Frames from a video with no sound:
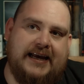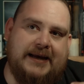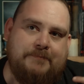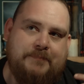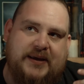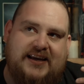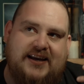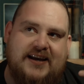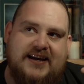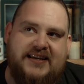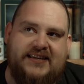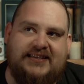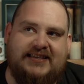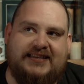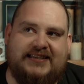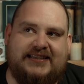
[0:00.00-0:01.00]

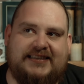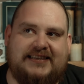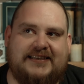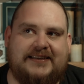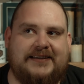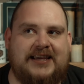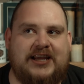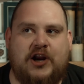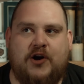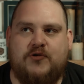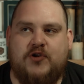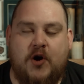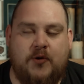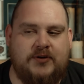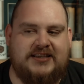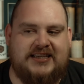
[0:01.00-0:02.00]
Because, you know,
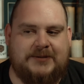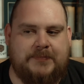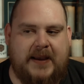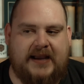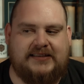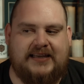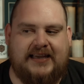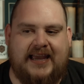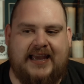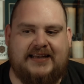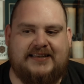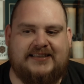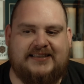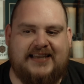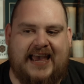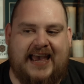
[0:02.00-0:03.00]
no one's expecting it,